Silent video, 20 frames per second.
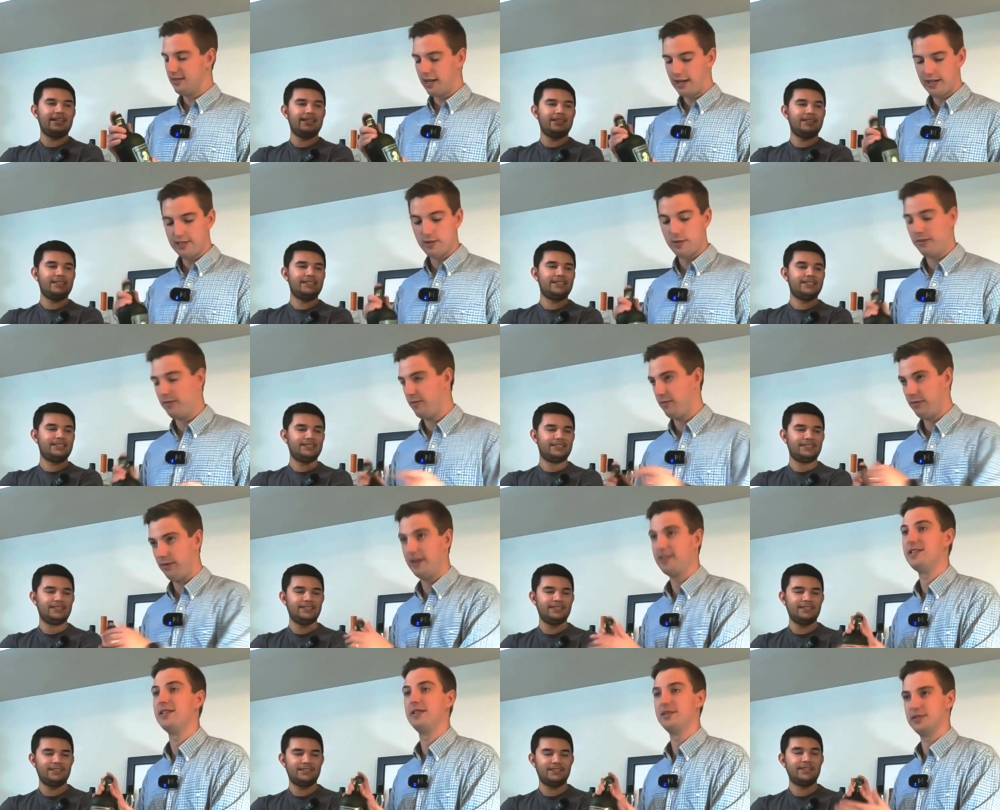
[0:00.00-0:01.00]
Speaker 1: not as, oh,
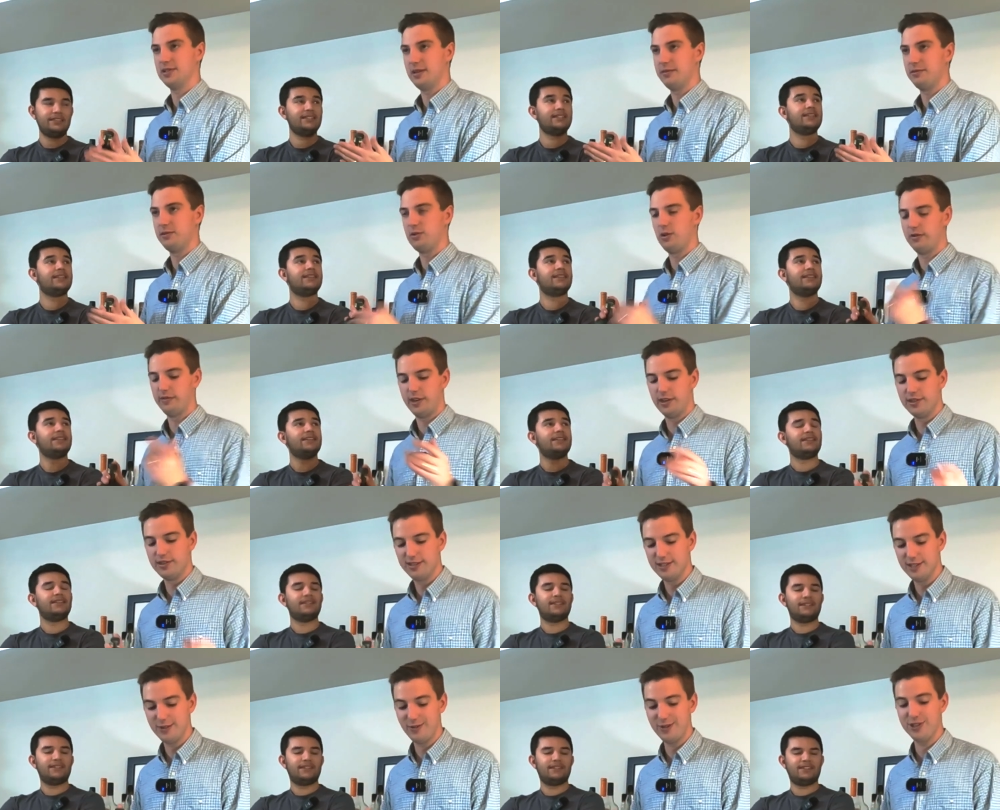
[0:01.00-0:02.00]
I said this is up to twelve
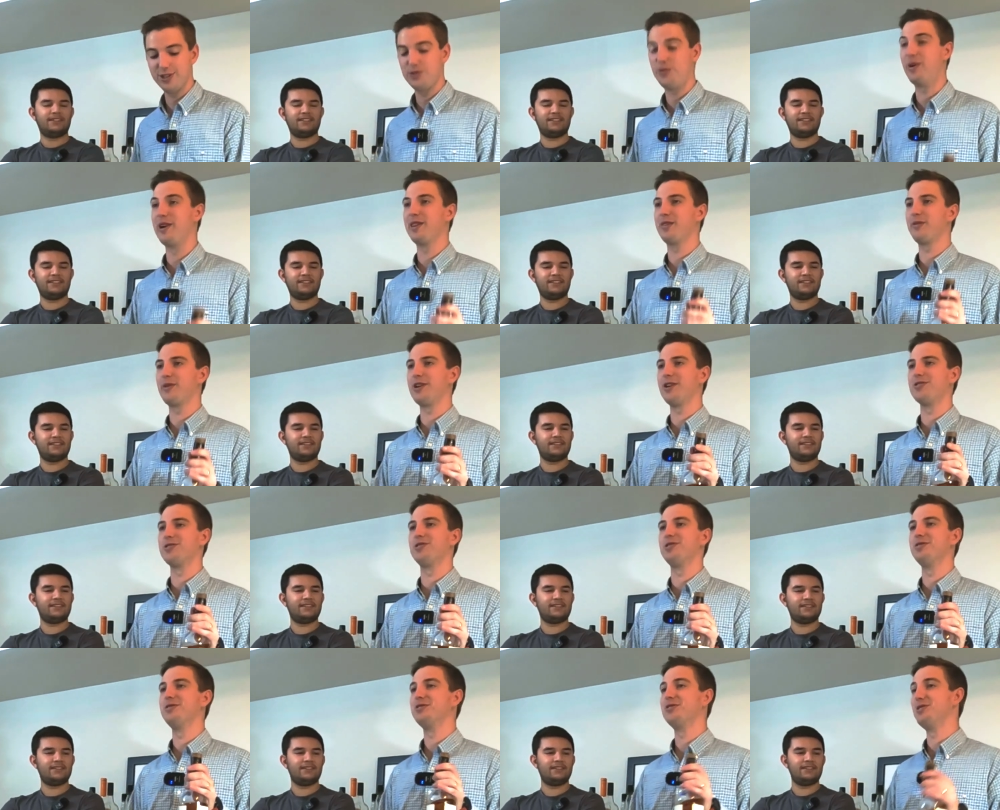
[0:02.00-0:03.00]
years. This one is twenty-three
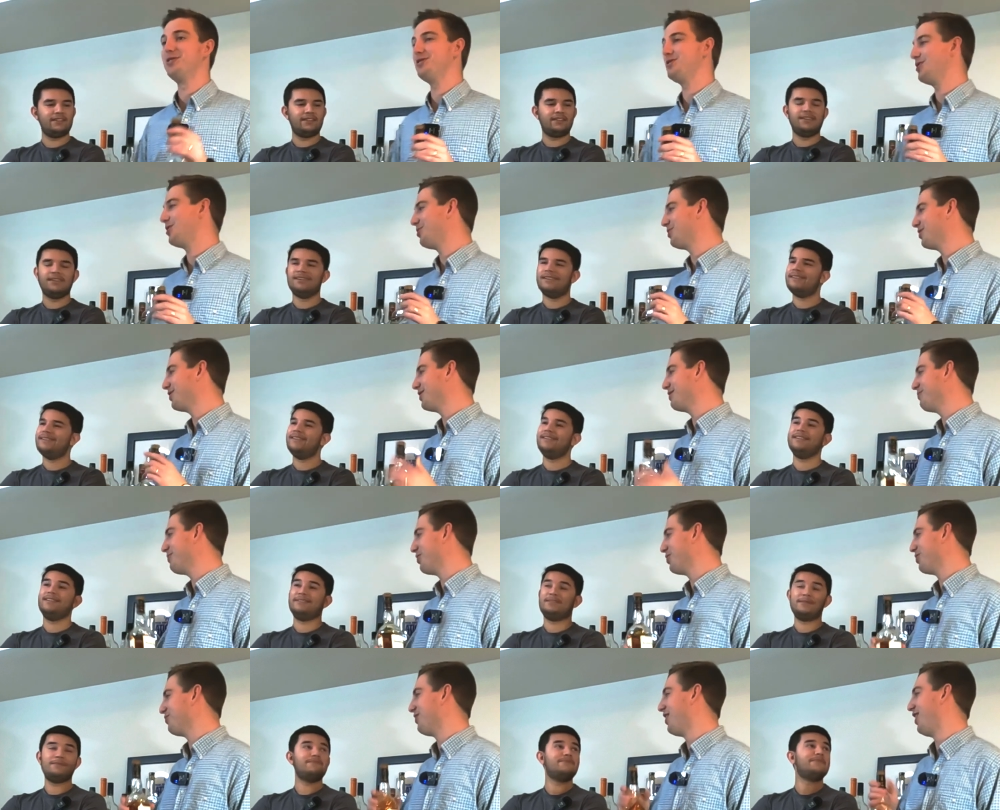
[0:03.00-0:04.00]
years old. So this is older than
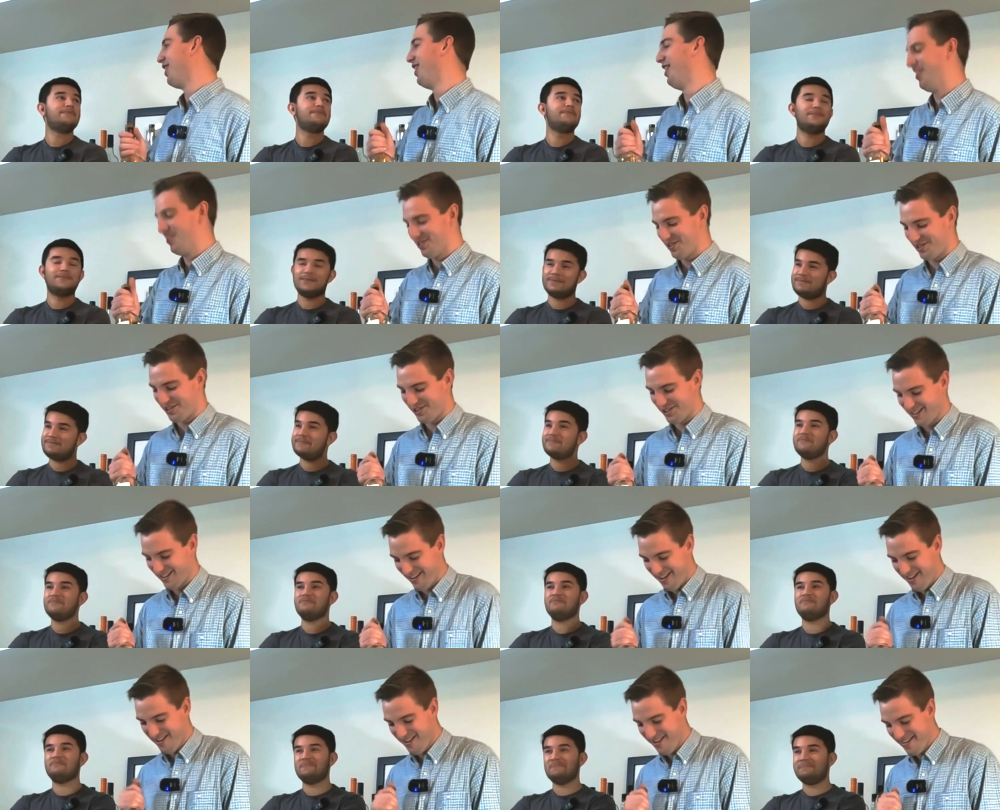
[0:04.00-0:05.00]
both of us.
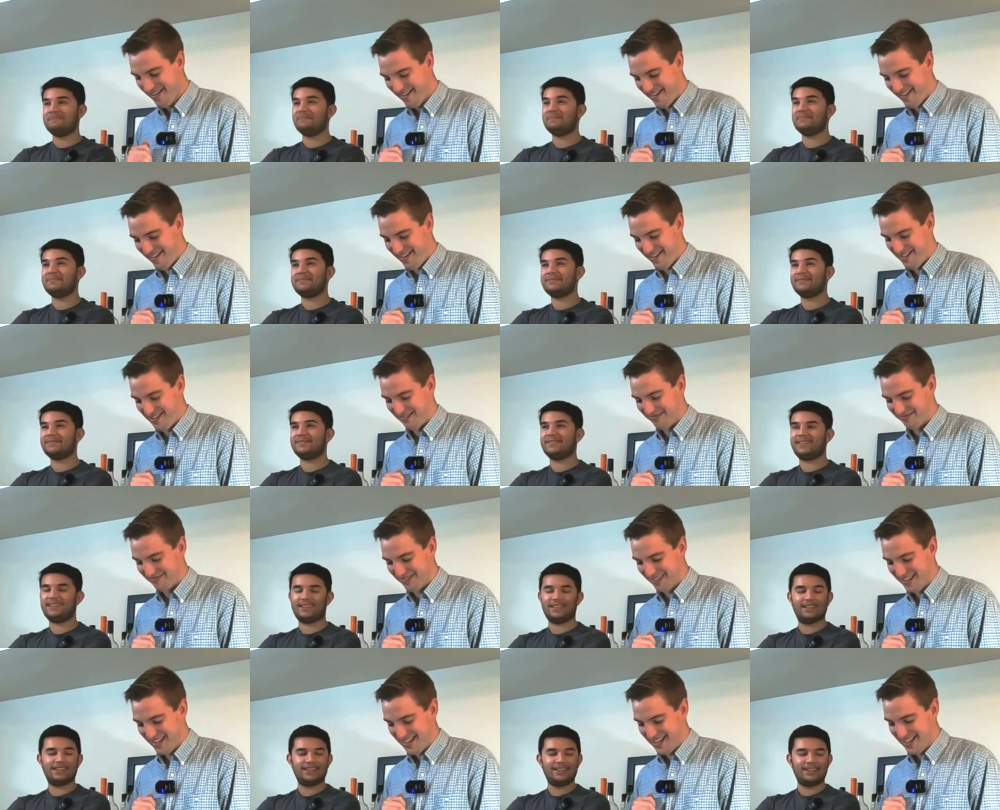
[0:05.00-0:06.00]
Mm-hmm.
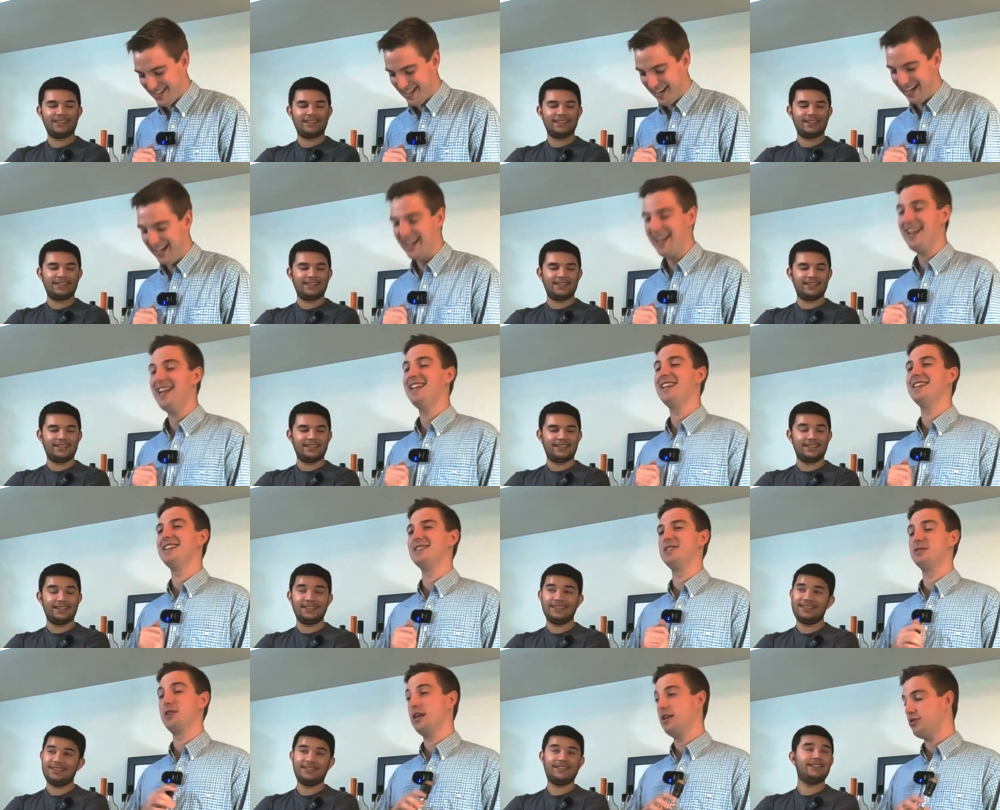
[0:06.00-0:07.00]
um, and it
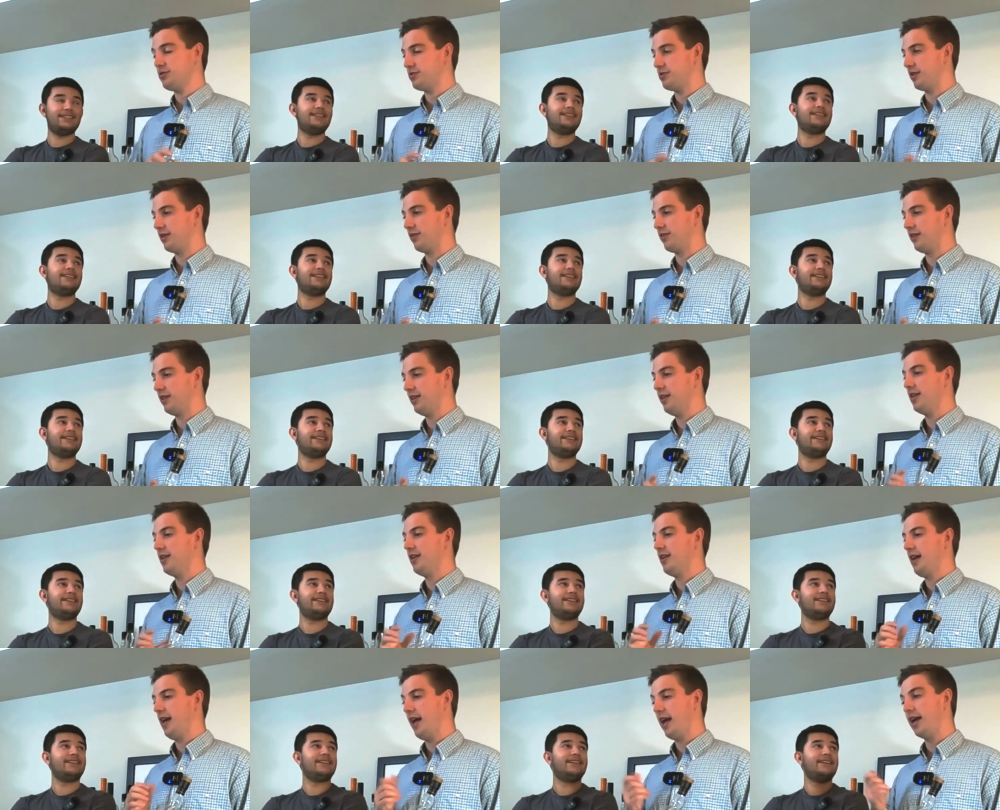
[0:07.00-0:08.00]
is interestingly
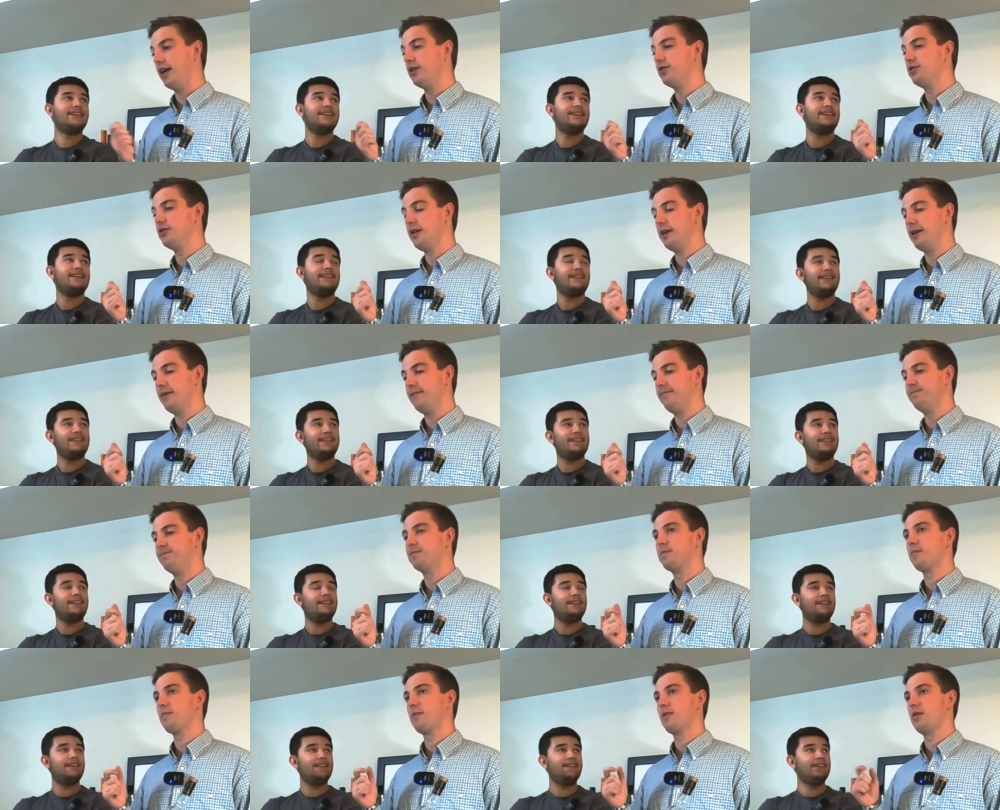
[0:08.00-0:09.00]
aged
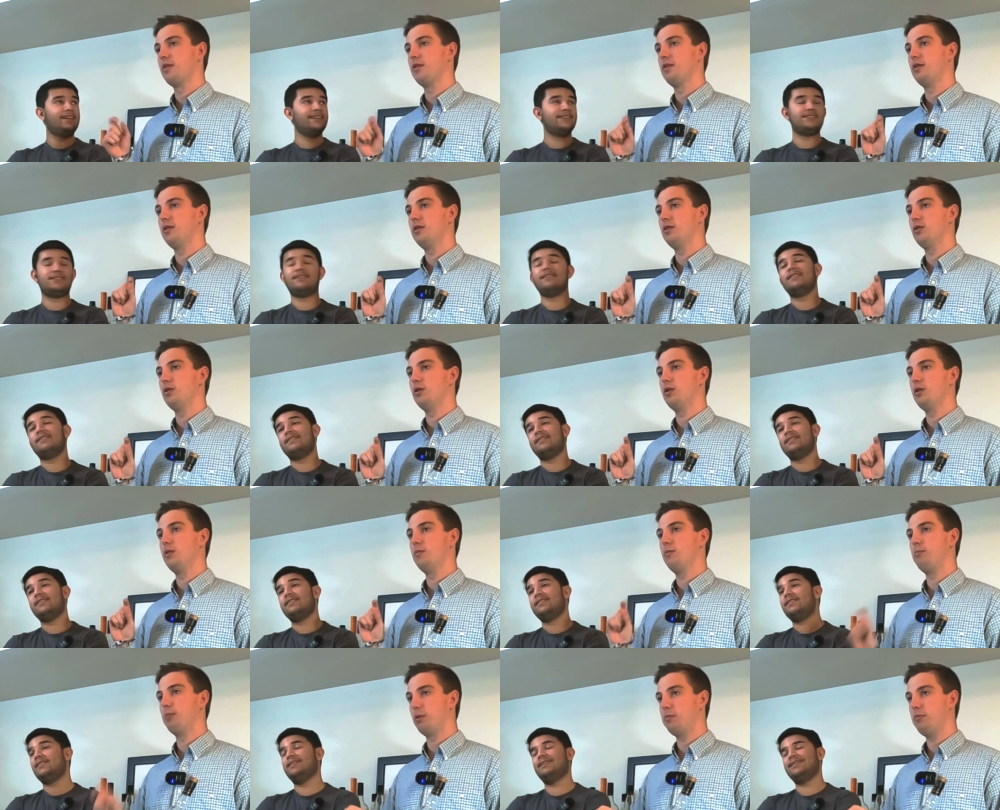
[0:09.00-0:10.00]
in
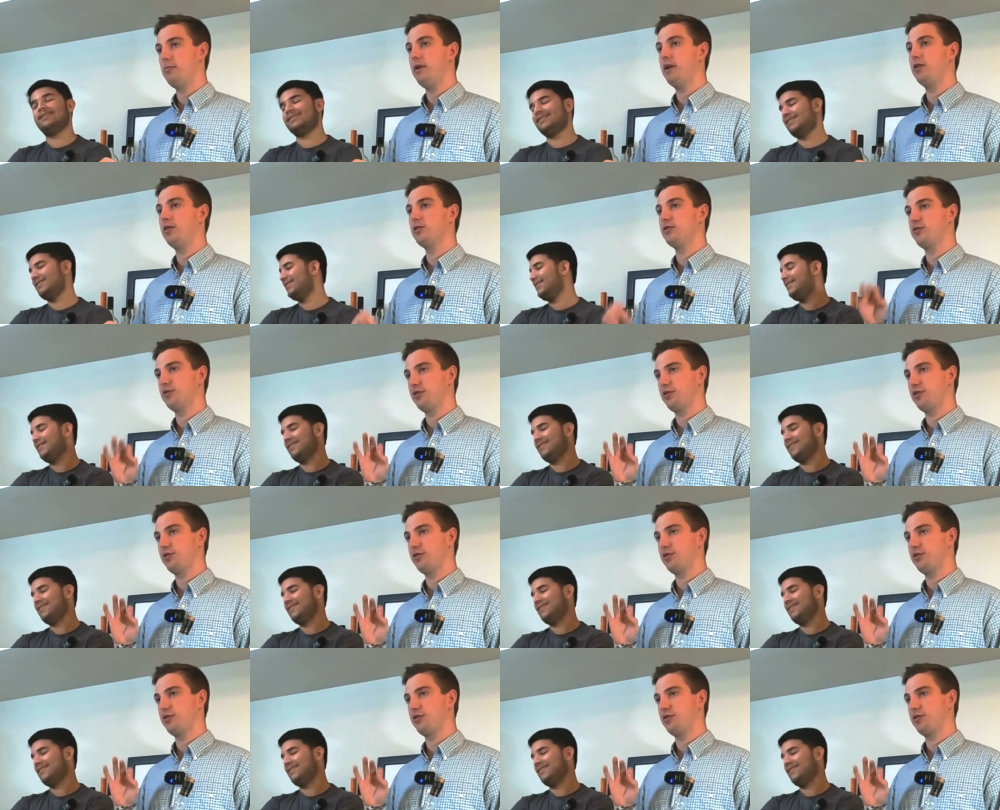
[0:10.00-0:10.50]
bourbon barrels for